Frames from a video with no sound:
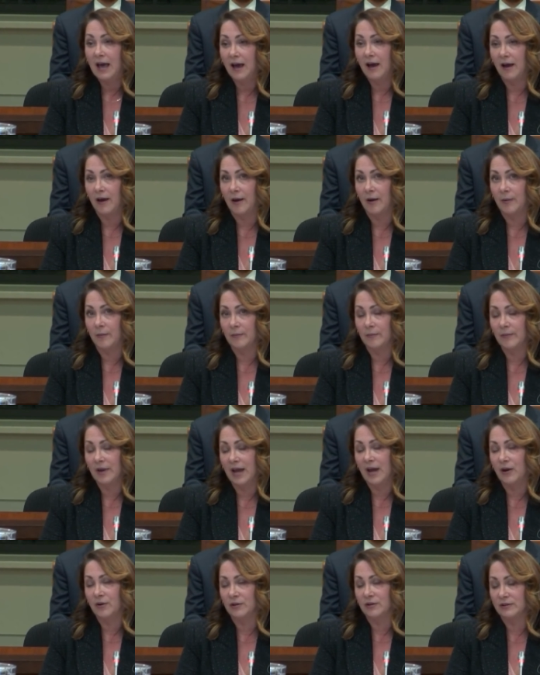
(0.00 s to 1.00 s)

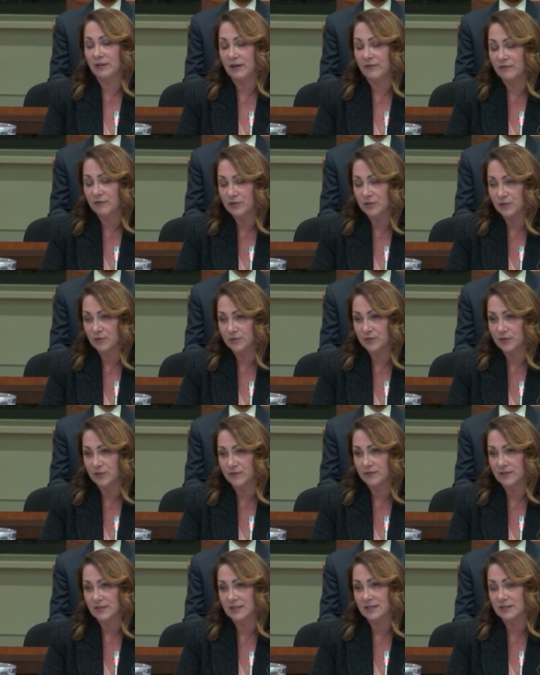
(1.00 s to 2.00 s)
how to leverage those
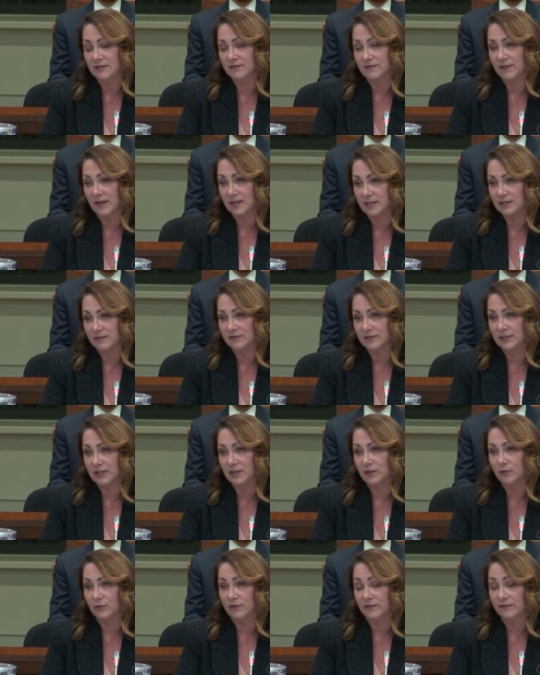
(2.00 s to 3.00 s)
services
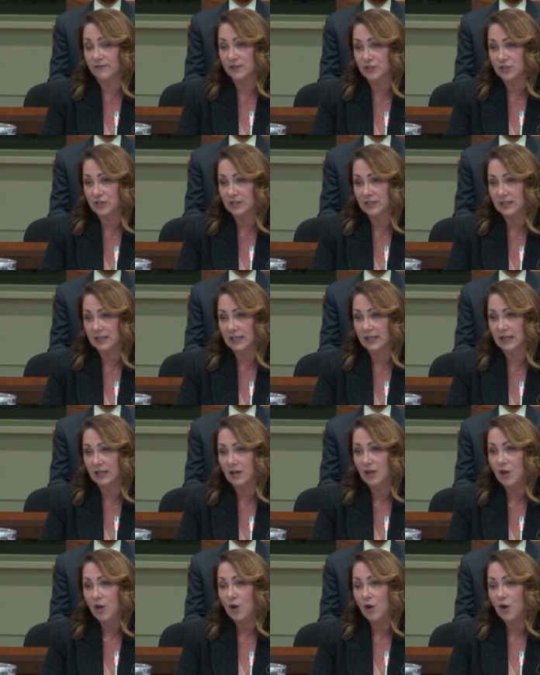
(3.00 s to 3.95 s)
effectively or efficiently,